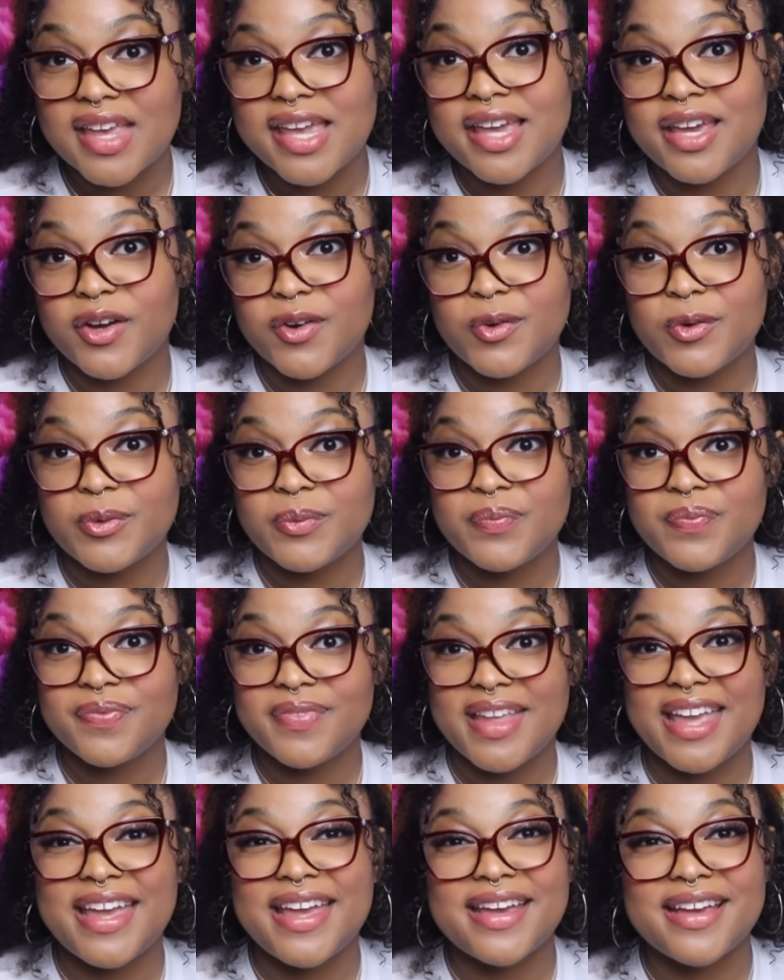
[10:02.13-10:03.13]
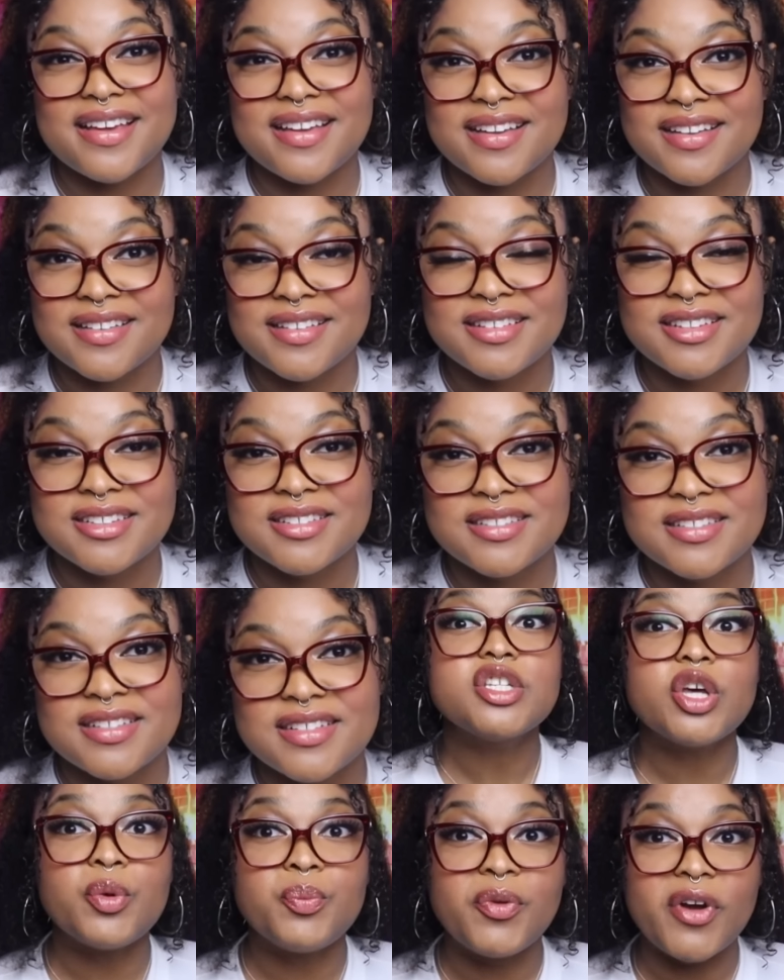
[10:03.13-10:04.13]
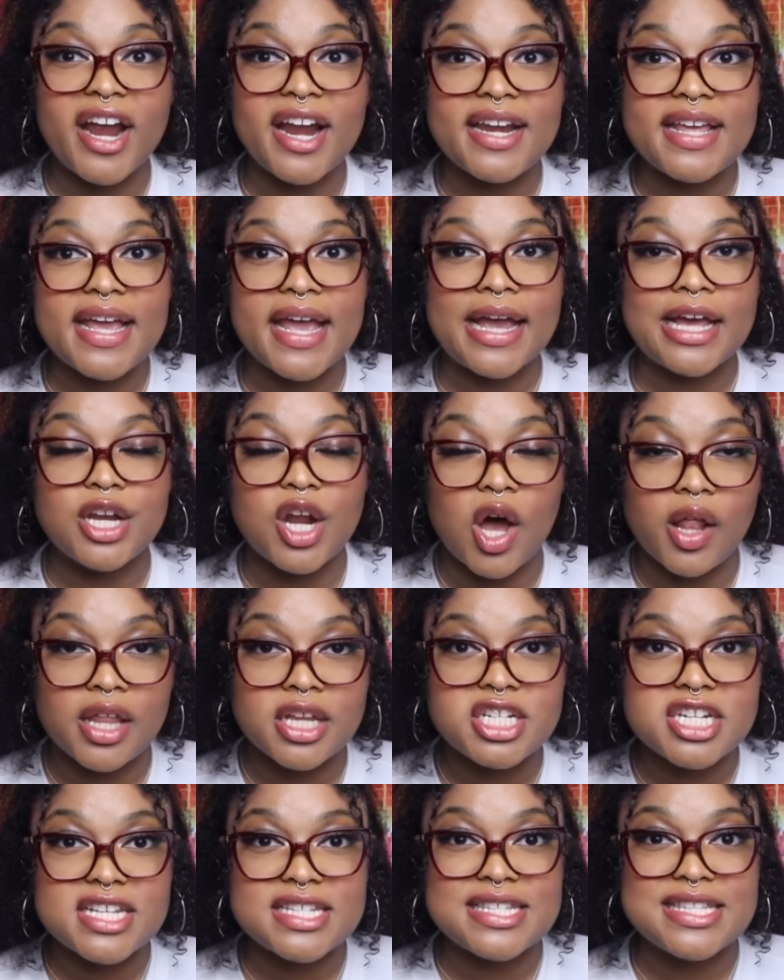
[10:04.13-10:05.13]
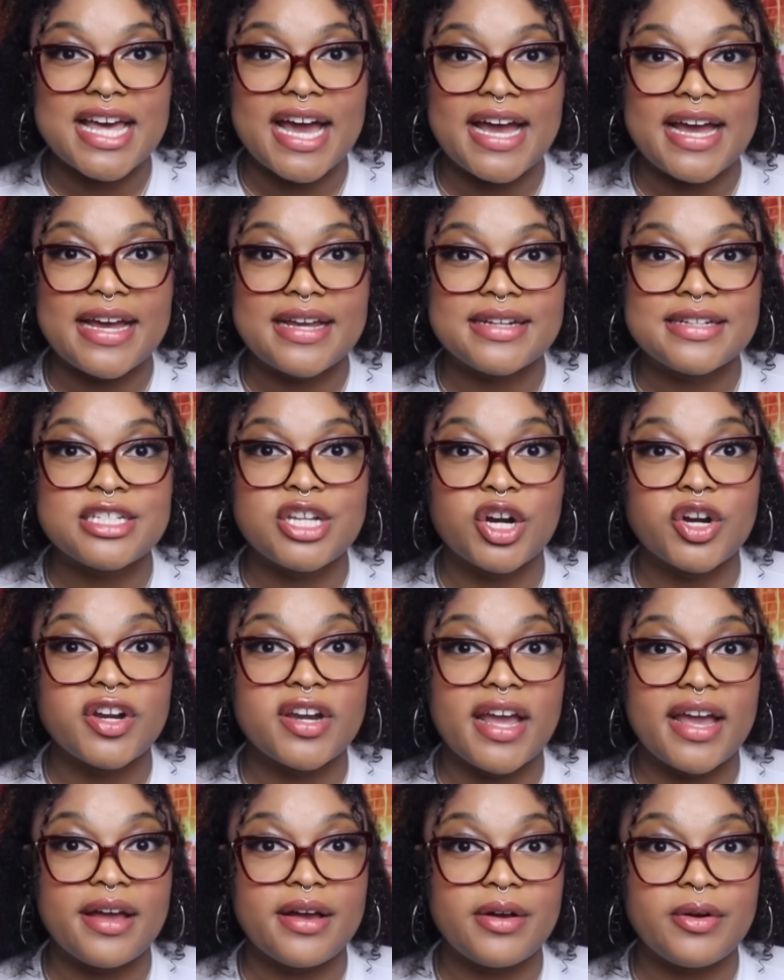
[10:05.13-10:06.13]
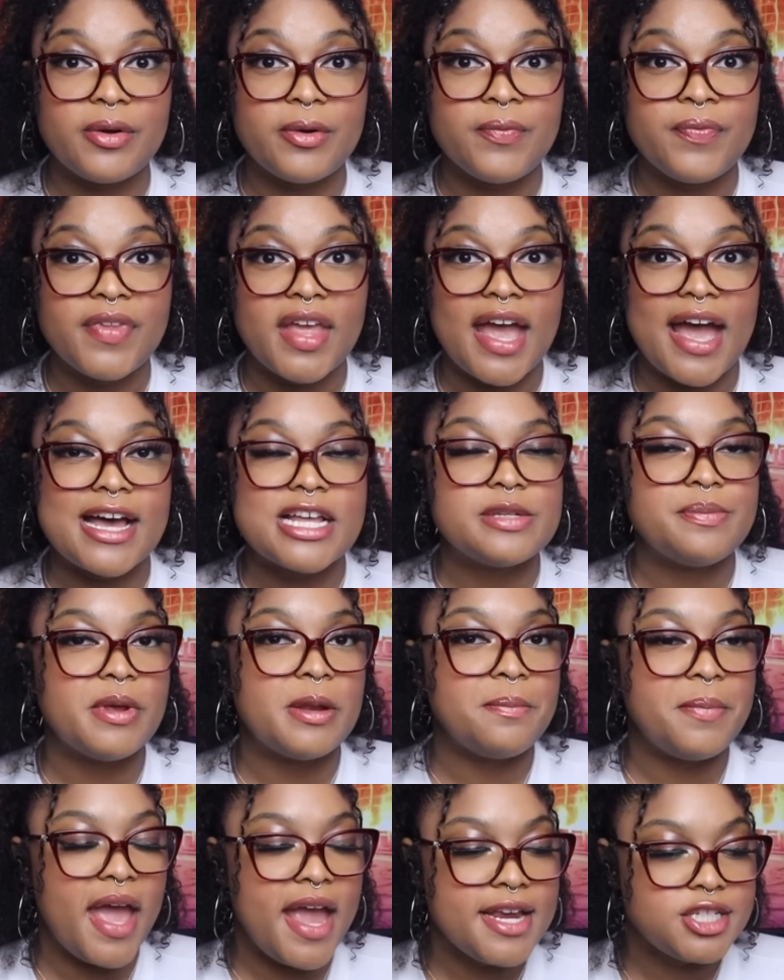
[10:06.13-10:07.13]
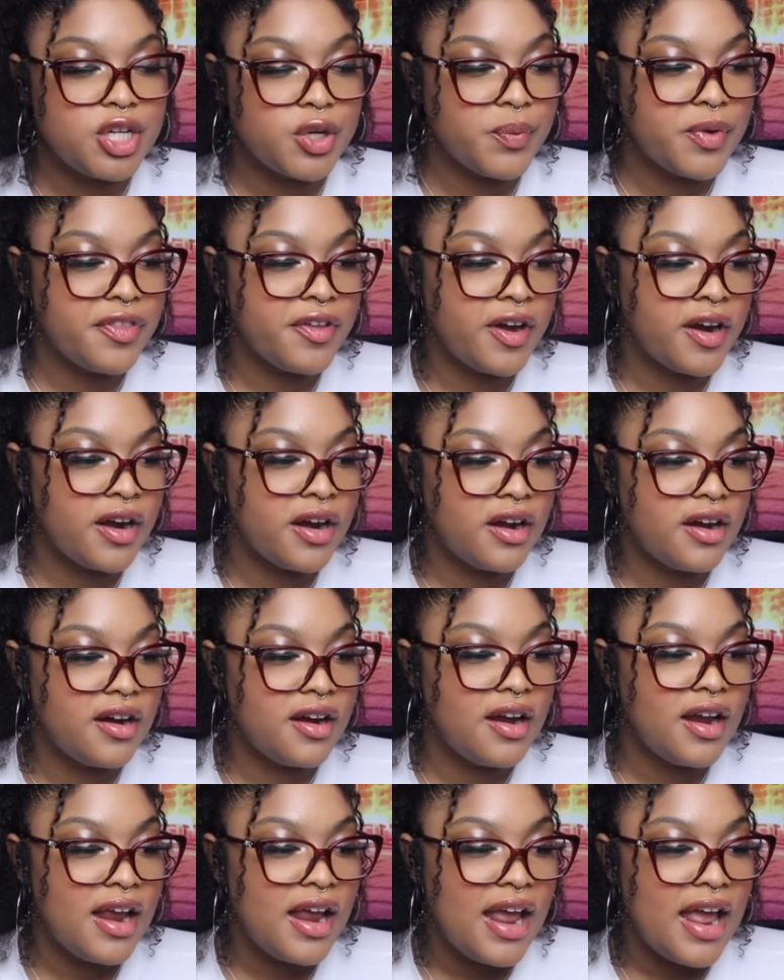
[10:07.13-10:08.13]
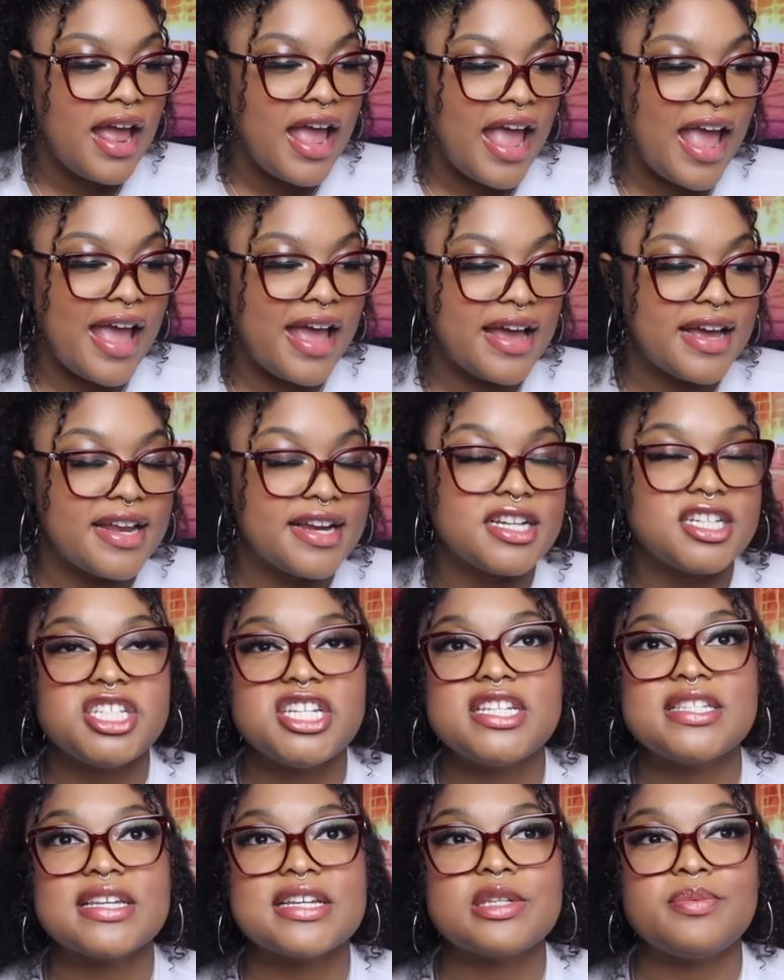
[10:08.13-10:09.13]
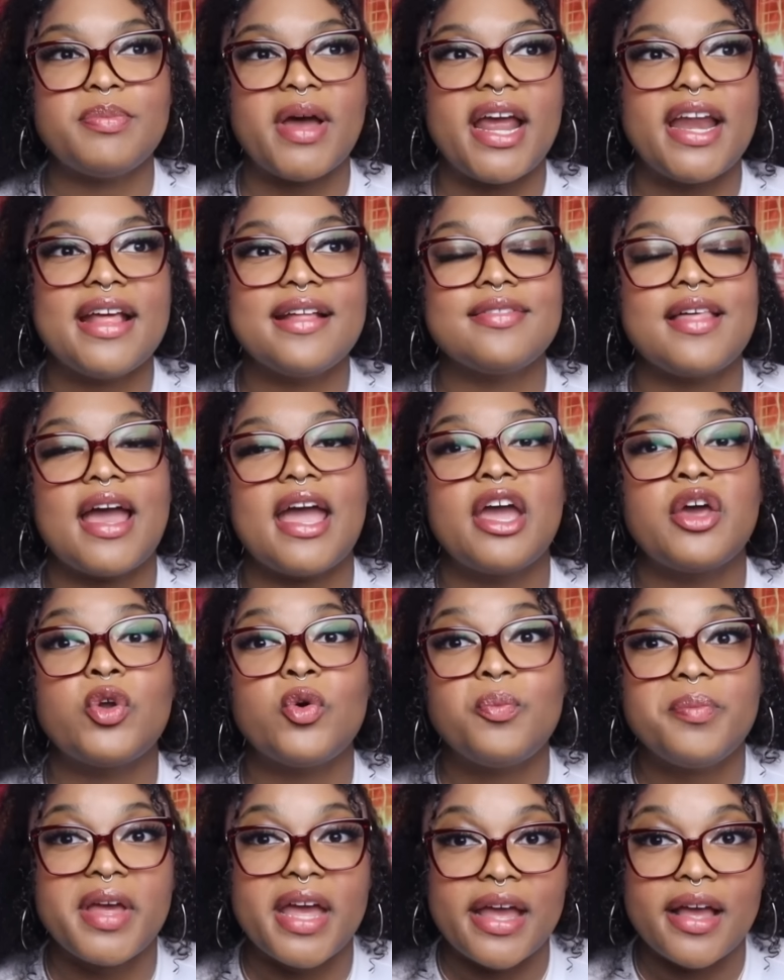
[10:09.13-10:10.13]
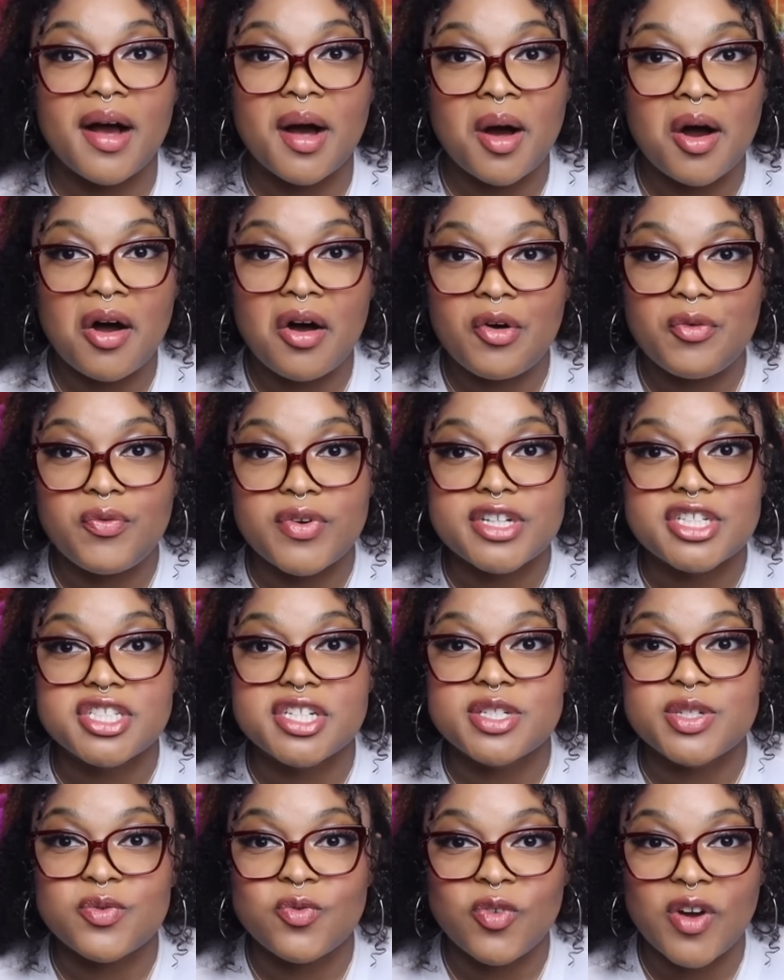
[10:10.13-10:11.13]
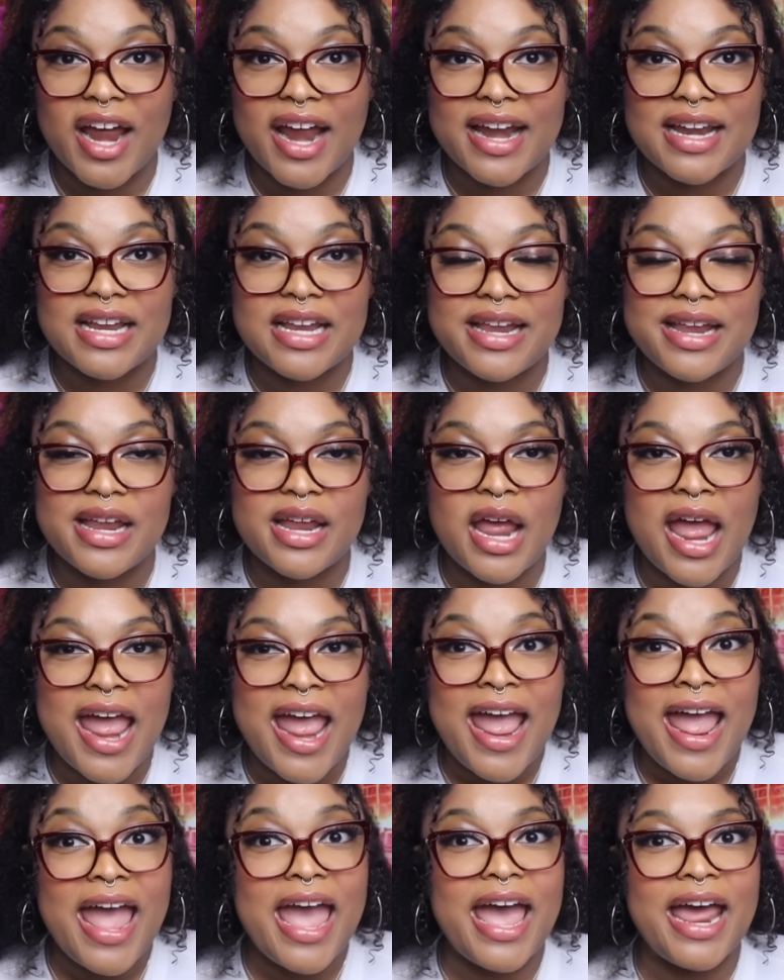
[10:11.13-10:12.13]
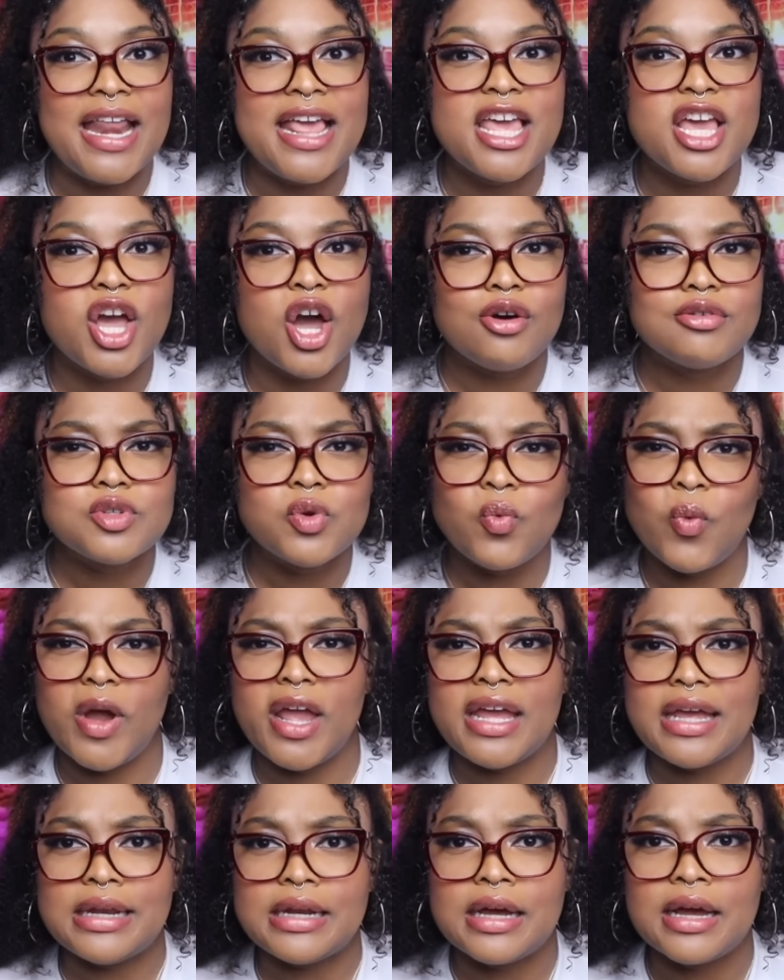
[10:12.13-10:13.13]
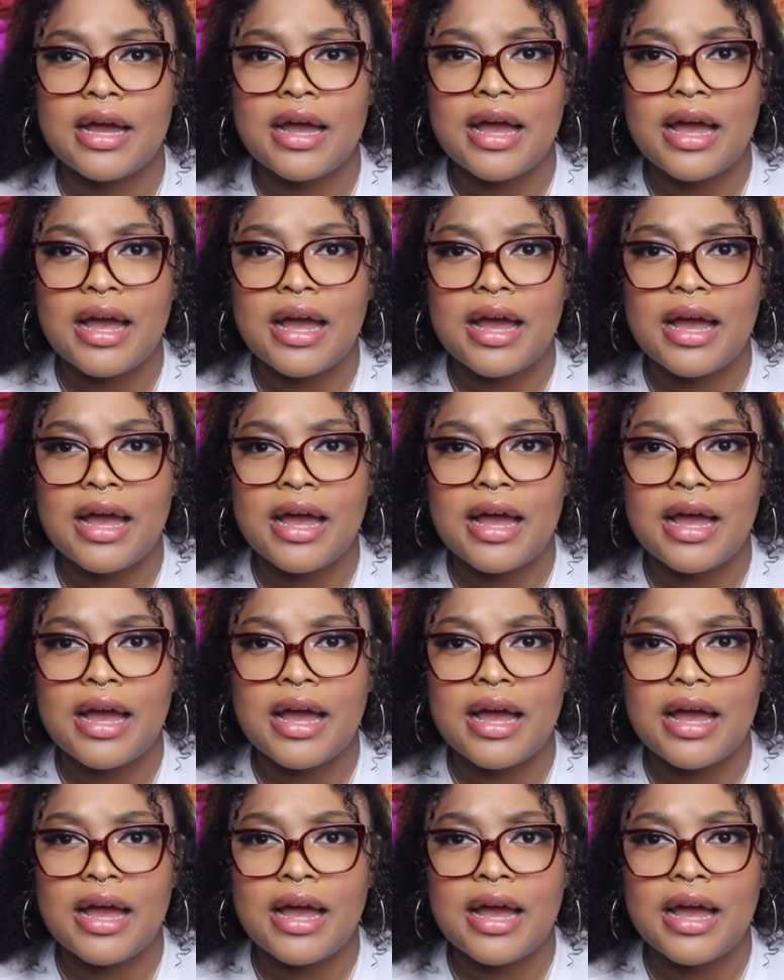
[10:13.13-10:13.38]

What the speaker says: Ew. Ick. So Brandy acknowledges that Darnell has been patient with her, and she's explaining that it'll pay off when she's ready. And he goes, when?